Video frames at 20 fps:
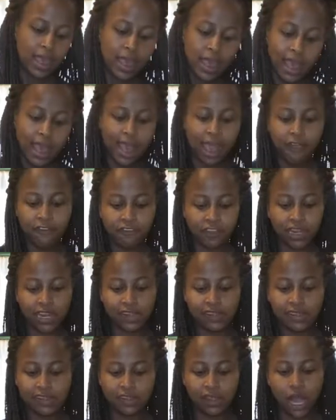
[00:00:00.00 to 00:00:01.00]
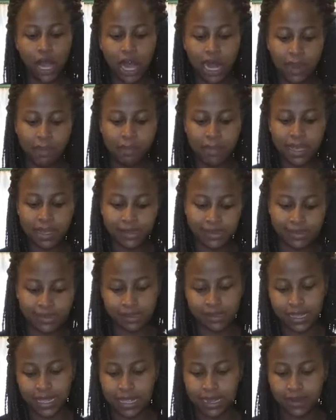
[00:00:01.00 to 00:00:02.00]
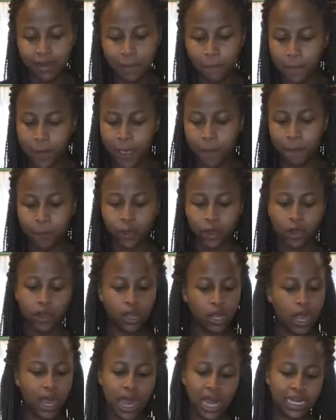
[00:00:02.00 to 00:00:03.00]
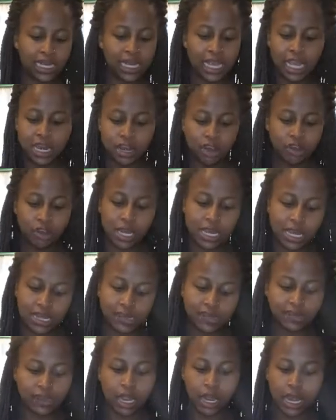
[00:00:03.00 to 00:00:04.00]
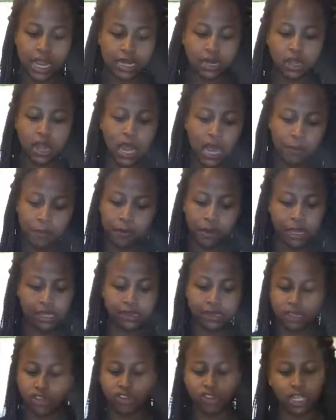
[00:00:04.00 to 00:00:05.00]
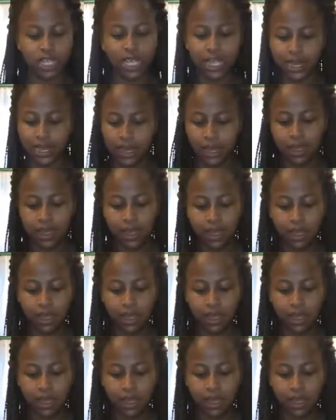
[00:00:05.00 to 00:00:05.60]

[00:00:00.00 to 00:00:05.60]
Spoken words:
After this is all mixed in, people, all the ingredients are incorporated together.